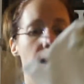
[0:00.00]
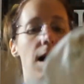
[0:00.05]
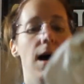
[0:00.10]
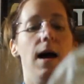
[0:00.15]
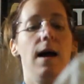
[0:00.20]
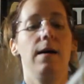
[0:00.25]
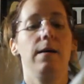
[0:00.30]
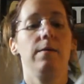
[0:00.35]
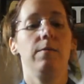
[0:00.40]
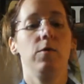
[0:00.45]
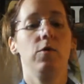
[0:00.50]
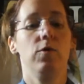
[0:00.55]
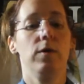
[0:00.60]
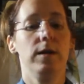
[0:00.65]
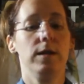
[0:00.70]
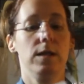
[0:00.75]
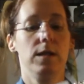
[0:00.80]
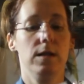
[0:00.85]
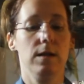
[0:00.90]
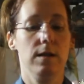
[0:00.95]
I'm
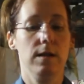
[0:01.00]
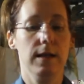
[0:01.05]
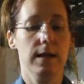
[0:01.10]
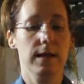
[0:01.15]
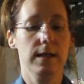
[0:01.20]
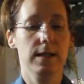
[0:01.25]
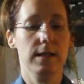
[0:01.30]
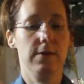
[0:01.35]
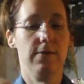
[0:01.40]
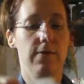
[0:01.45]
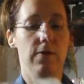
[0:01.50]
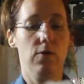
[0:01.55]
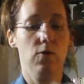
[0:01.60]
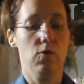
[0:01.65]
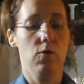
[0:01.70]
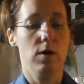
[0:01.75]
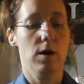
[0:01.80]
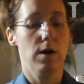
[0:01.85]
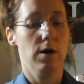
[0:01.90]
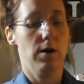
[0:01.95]
going to list
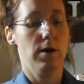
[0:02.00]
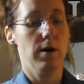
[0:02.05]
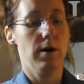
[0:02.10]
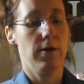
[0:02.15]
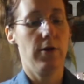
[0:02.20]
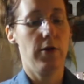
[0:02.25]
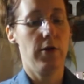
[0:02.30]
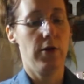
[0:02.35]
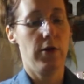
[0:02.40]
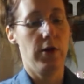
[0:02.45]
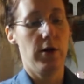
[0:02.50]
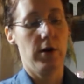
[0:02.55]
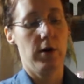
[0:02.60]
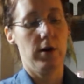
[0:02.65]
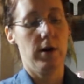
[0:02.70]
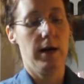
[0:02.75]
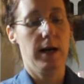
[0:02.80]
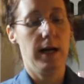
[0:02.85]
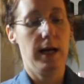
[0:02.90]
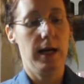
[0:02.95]
for
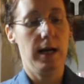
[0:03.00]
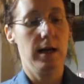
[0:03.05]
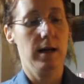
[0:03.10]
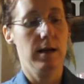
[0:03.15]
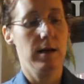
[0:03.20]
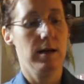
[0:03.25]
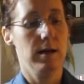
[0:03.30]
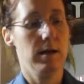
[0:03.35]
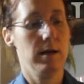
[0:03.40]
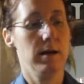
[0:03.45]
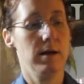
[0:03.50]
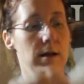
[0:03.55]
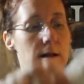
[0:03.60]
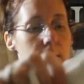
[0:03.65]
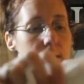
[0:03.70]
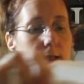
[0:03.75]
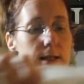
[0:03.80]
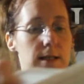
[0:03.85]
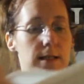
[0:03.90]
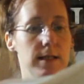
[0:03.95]
$30.
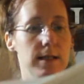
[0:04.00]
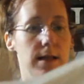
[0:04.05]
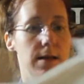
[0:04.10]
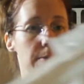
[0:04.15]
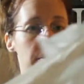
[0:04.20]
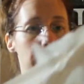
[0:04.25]
This is the